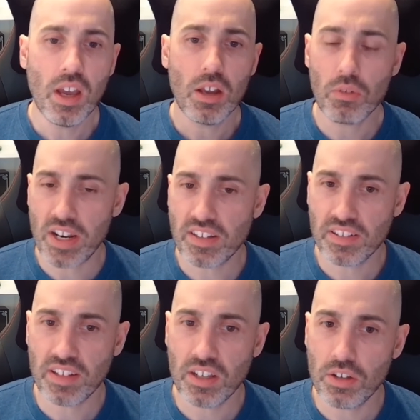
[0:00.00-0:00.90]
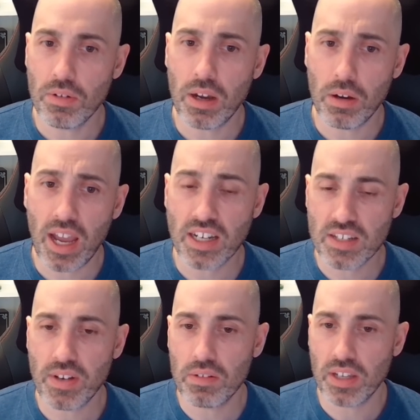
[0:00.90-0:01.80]
Great to see a new
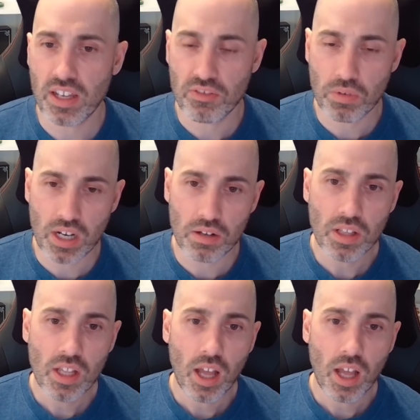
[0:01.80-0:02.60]
active outlet as well,